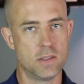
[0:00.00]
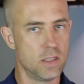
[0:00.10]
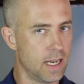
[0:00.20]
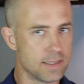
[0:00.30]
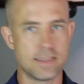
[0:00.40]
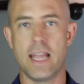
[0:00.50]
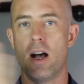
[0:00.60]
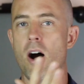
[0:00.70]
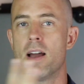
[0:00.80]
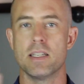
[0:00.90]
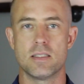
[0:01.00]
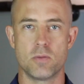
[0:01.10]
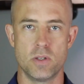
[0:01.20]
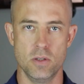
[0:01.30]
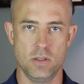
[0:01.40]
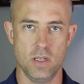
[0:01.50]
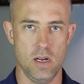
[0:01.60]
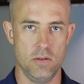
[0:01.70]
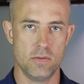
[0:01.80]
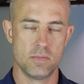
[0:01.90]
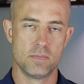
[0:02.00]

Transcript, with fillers: So you got to stay honest with yourself.